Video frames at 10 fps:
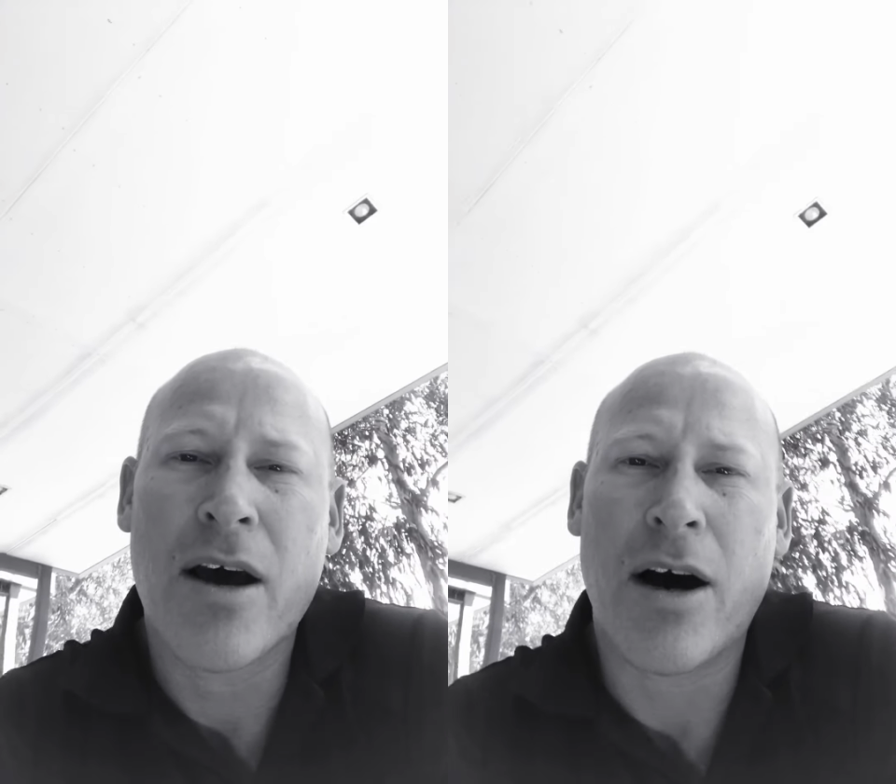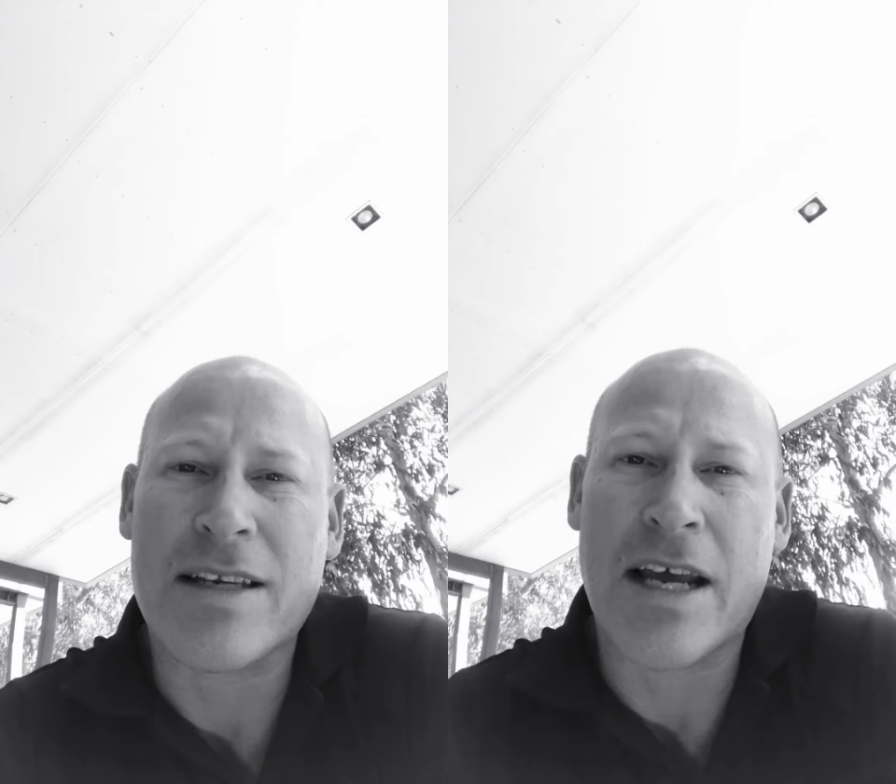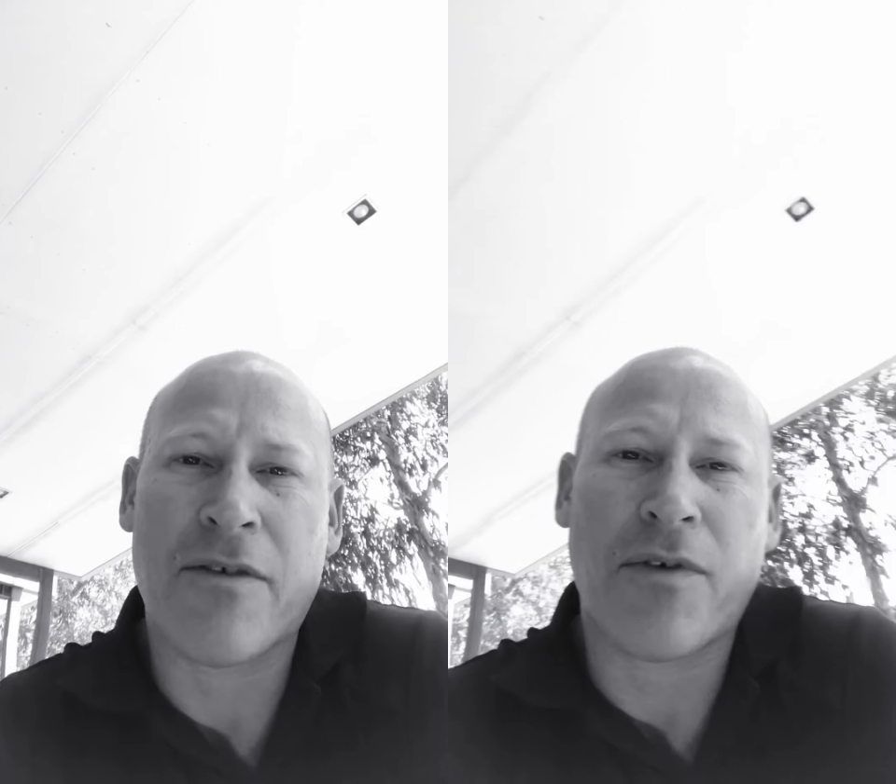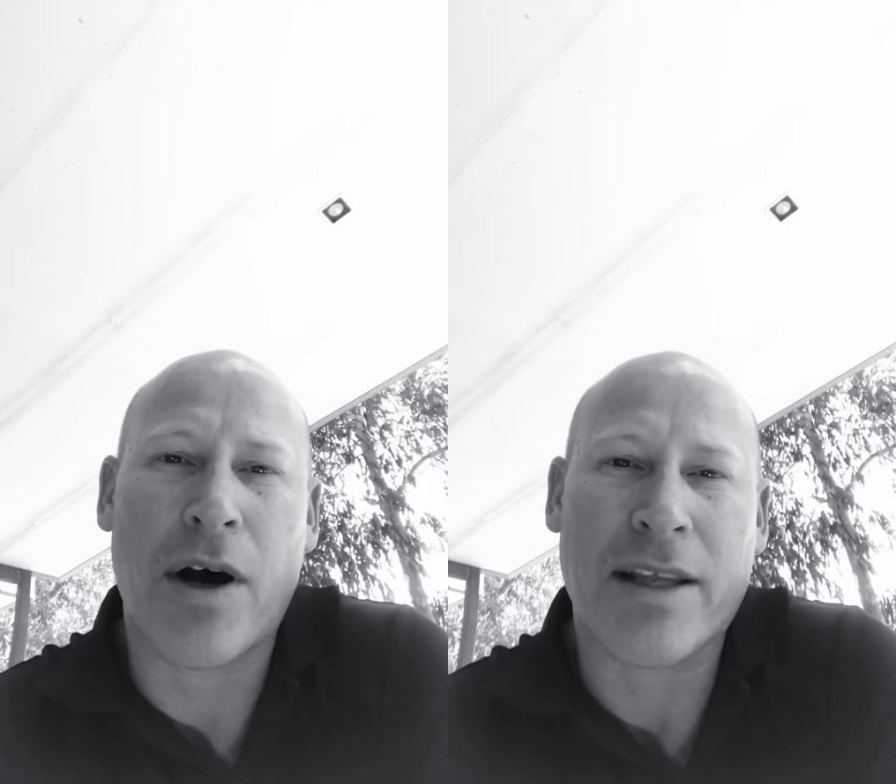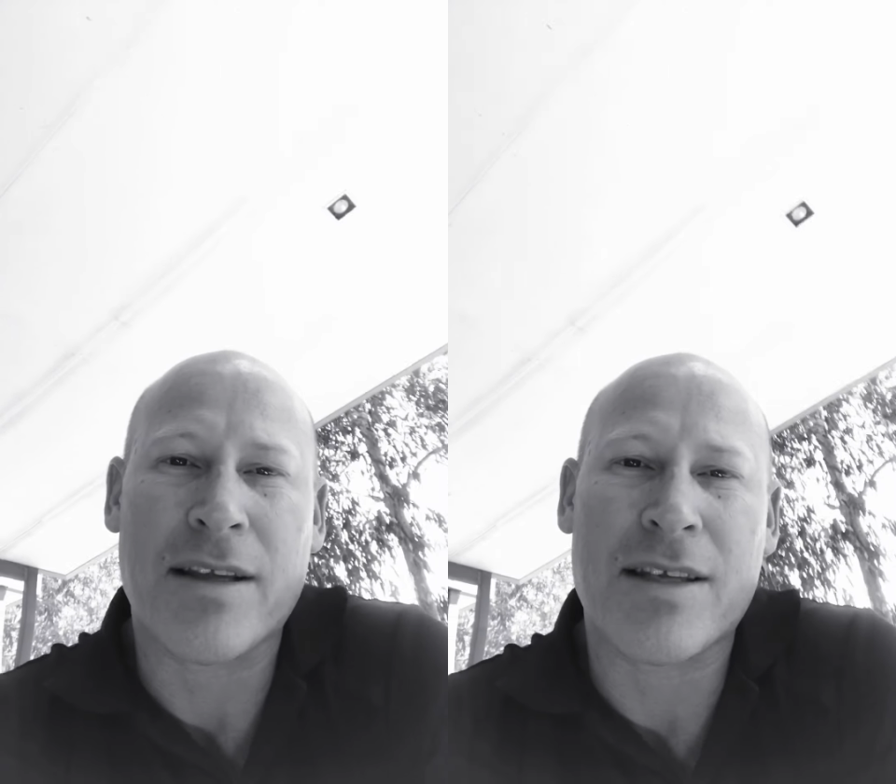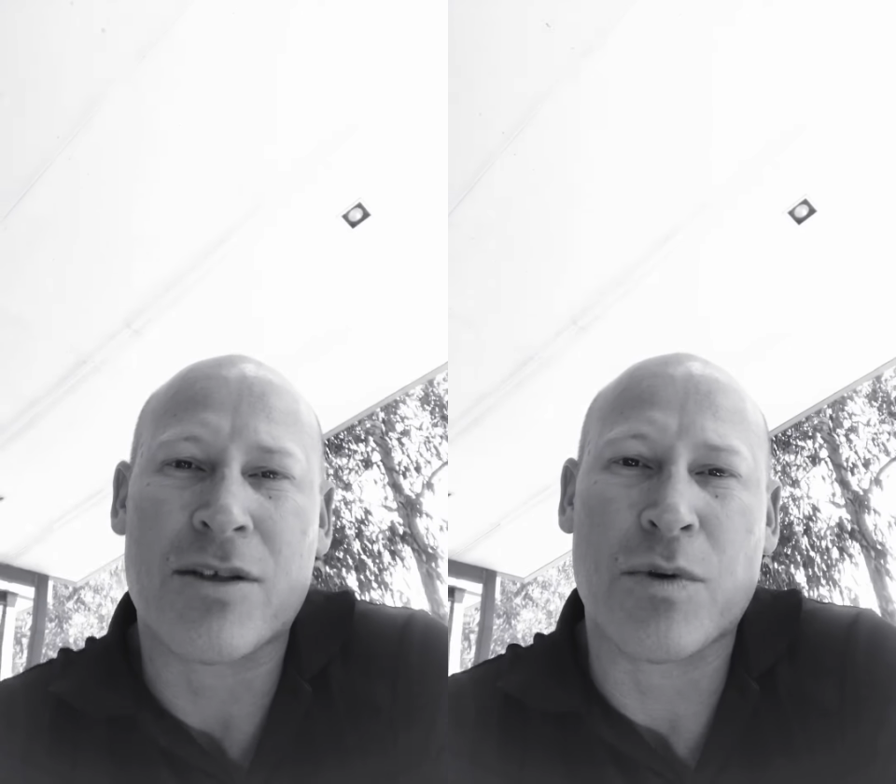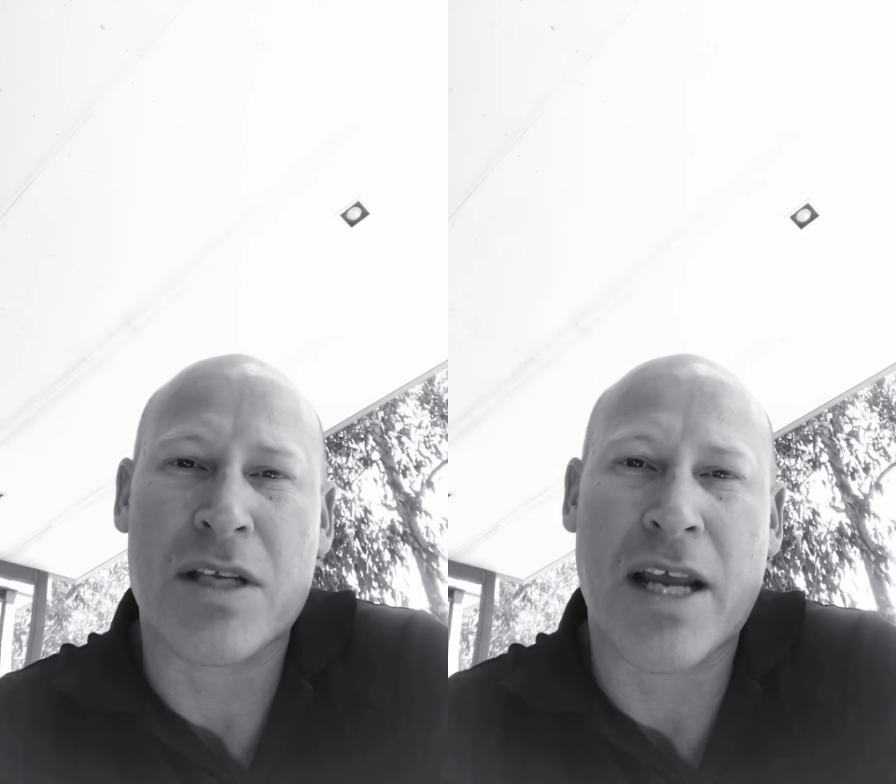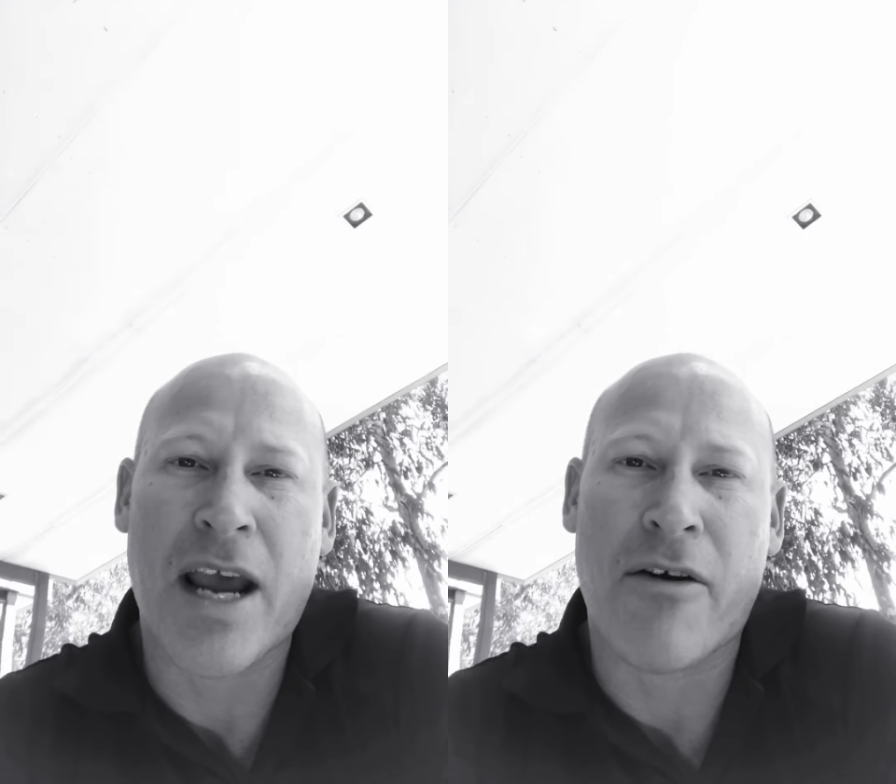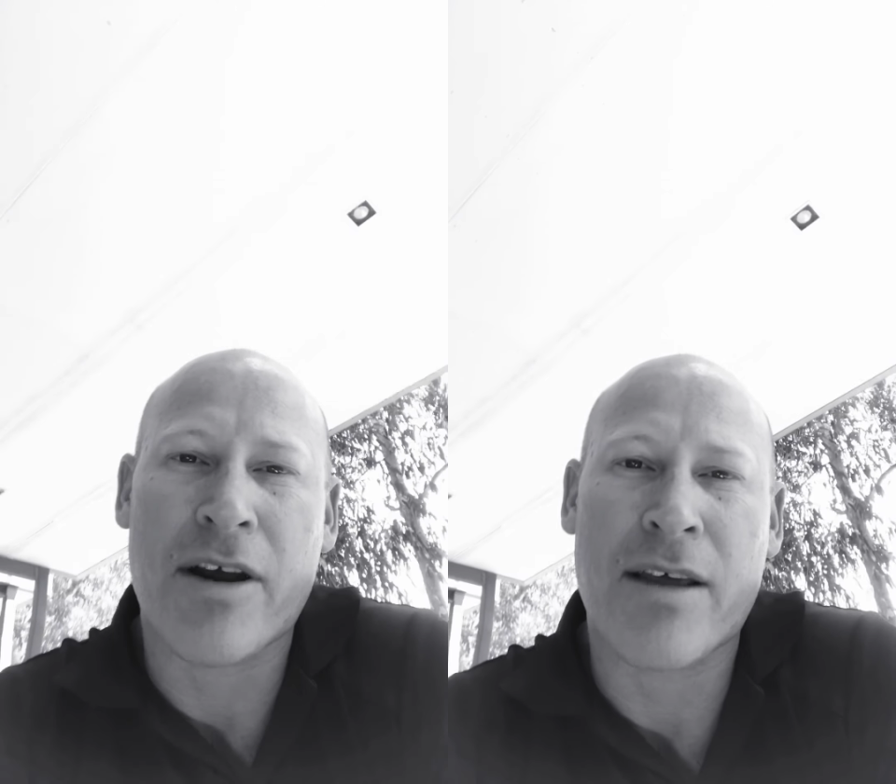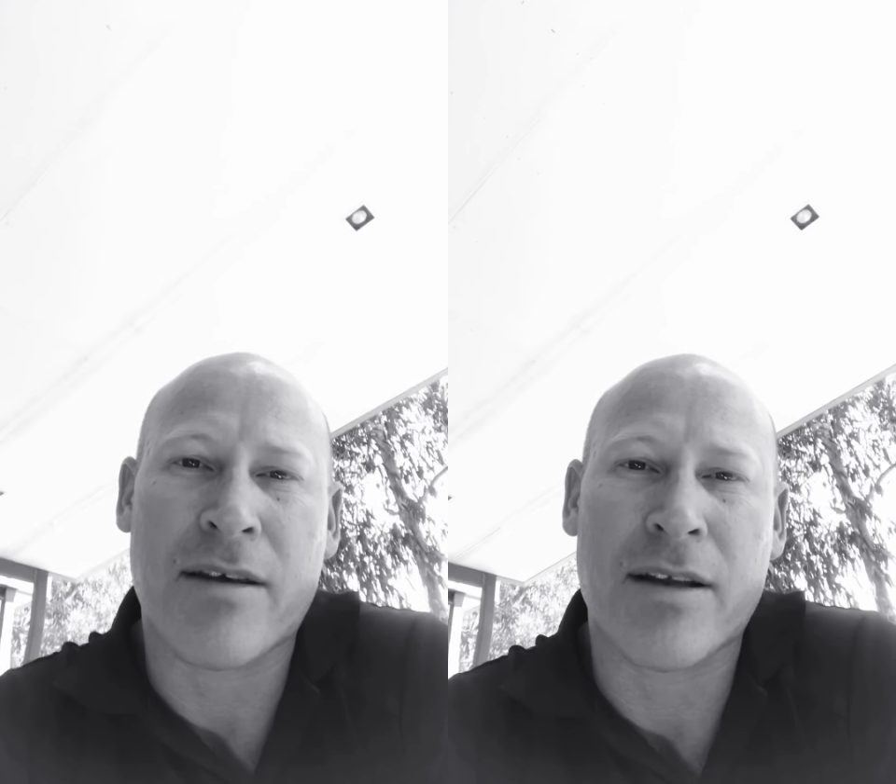identifying that this was an
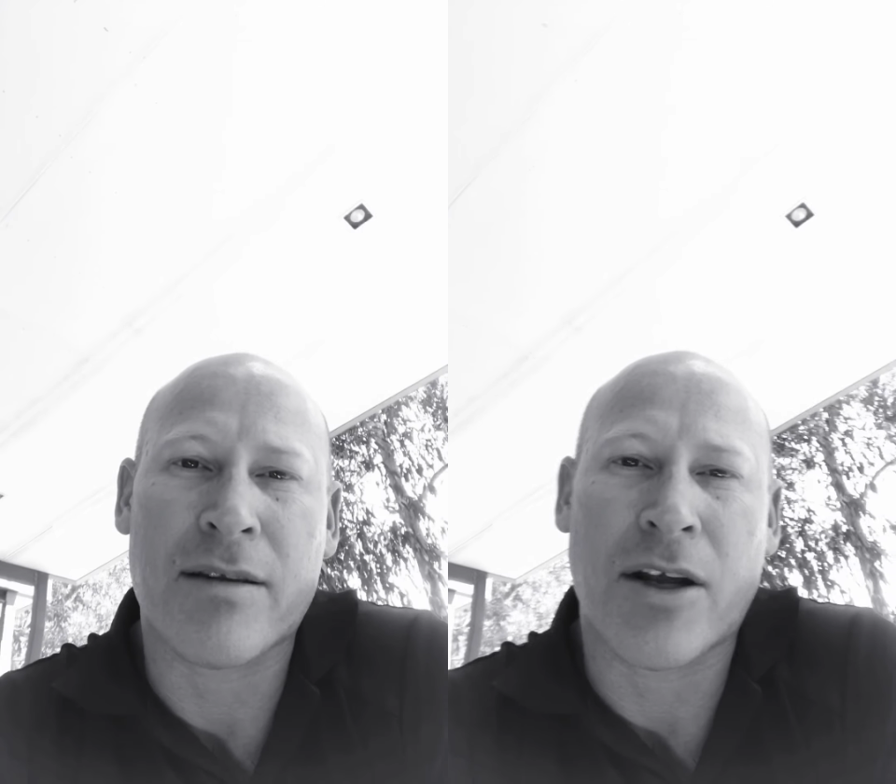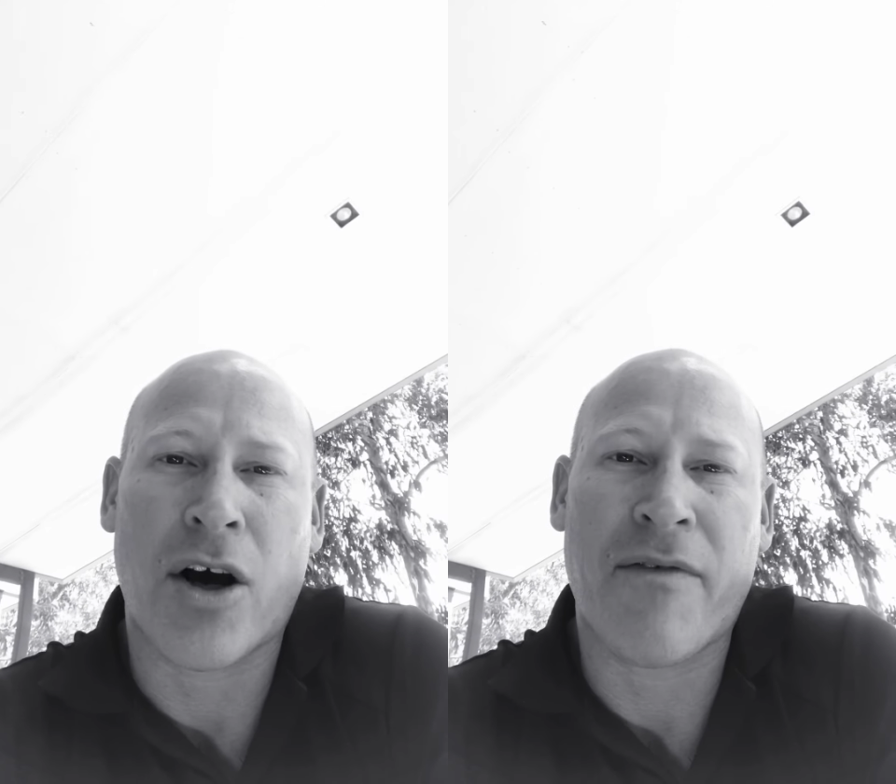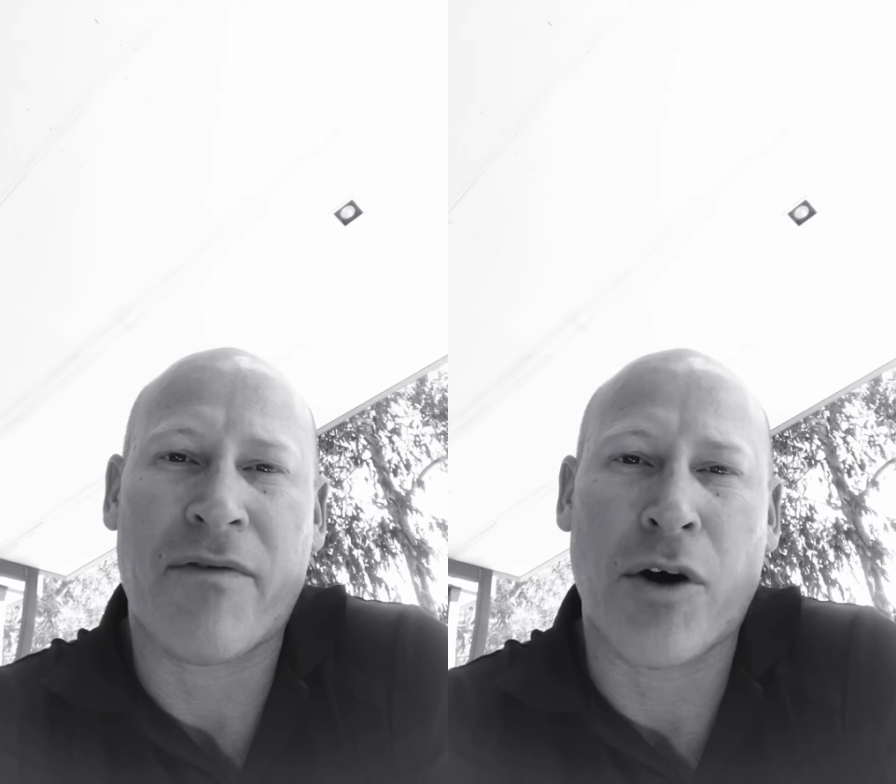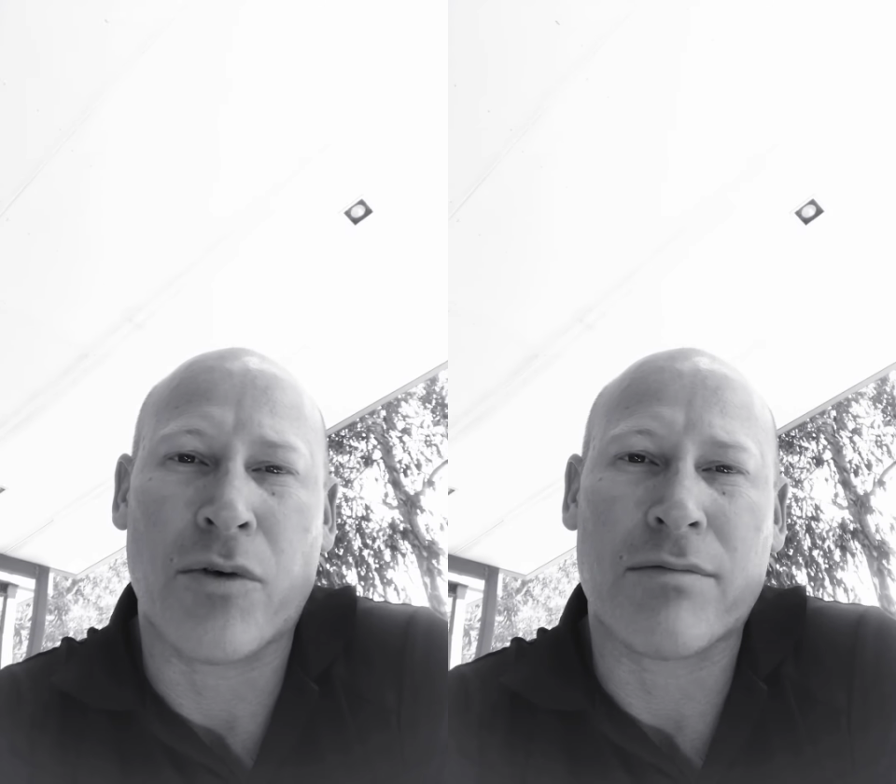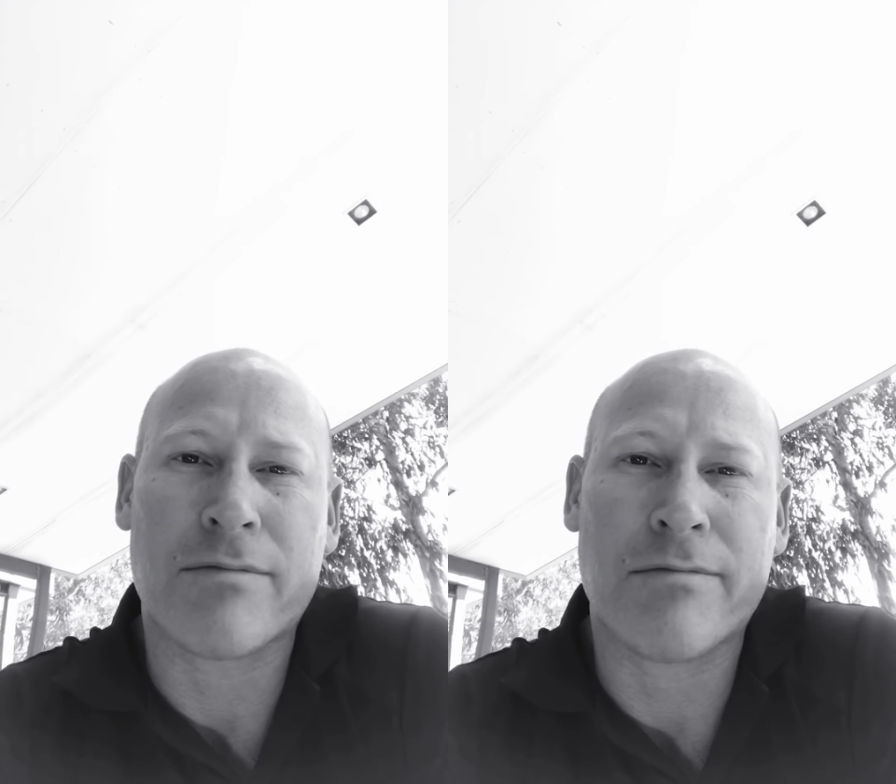area that I felt